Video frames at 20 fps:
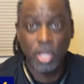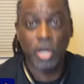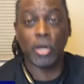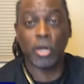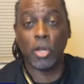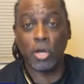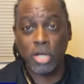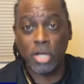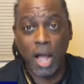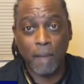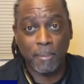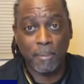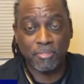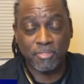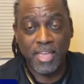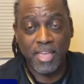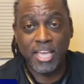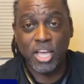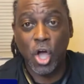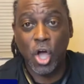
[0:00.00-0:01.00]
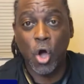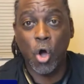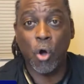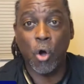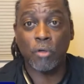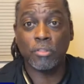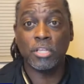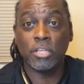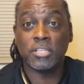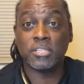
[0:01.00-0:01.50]
Look up a thing
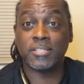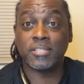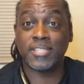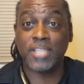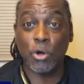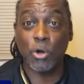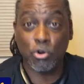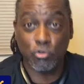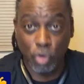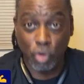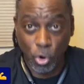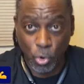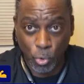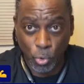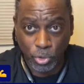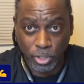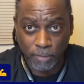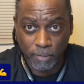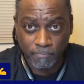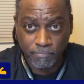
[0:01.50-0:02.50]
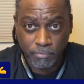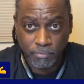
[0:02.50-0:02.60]
called Silk Road.